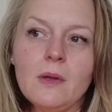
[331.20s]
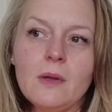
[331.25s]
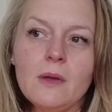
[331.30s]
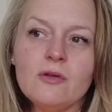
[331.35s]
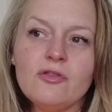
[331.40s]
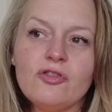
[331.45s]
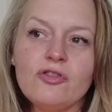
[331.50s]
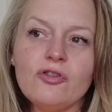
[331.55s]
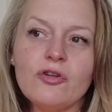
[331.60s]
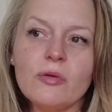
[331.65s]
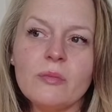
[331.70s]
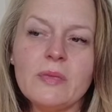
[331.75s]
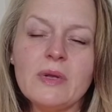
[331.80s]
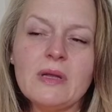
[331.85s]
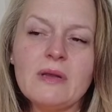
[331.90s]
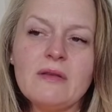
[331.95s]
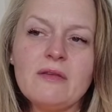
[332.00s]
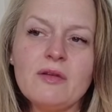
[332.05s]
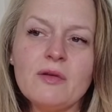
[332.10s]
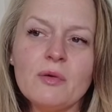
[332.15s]
And she took me
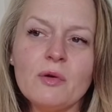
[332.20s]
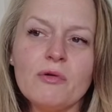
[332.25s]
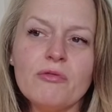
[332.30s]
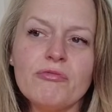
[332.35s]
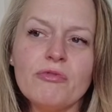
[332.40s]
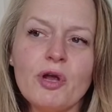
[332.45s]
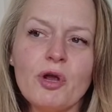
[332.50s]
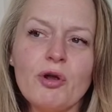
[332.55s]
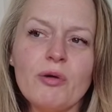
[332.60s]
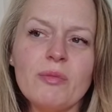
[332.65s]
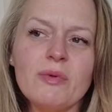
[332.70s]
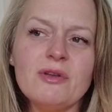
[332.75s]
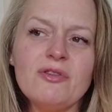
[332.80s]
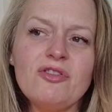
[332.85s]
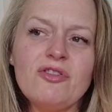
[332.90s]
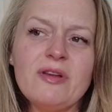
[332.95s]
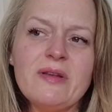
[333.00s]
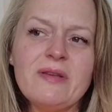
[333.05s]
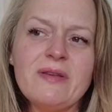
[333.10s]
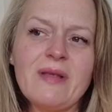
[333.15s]
into a room
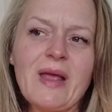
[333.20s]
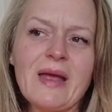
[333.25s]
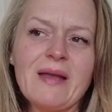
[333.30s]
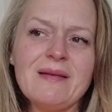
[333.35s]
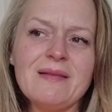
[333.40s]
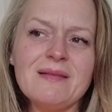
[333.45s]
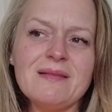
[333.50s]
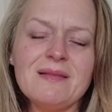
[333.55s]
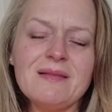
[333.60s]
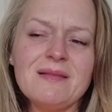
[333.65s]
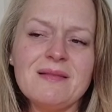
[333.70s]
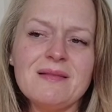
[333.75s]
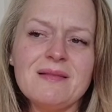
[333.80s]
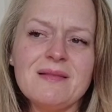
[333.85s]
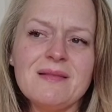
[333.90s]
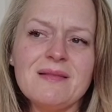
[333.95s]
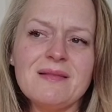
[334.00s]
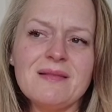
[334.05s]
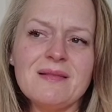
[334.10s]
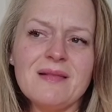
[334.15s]
and she said,
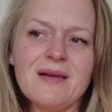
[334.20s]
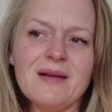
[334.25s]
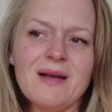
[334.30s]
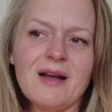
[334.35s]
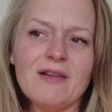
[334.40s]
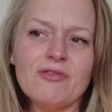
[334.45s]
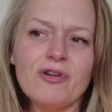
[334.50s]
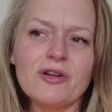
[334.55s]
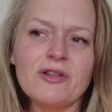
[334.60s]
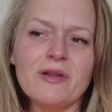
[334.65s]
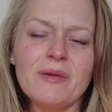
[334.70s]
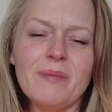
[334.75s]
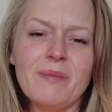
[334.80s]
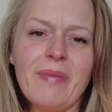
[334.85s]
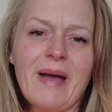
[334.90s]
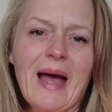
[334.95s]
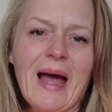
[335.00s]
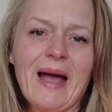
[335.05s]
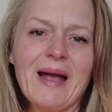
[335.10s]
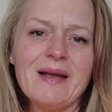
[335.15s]
I rung them
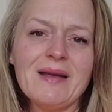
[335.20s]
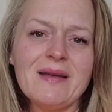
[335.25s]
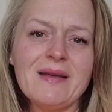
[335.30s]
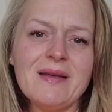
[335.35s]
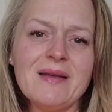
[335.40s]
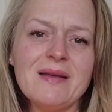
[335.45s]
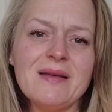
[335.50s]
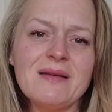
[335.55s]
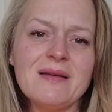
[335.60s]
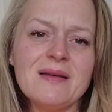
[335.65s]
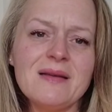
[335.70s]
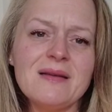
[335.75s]
back.